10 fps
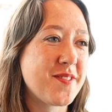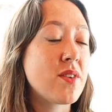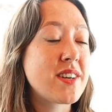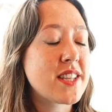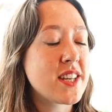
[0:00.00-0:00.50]

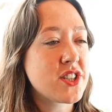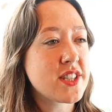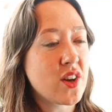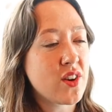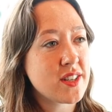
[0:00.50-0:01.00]
My research
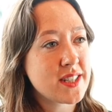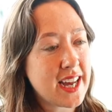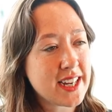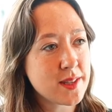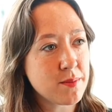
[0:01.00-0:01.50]
is on
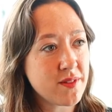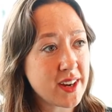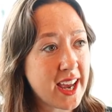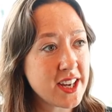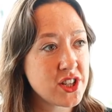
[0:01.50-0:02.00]
text
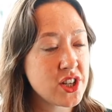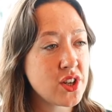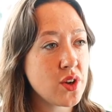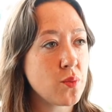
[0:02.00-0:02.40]
simplification,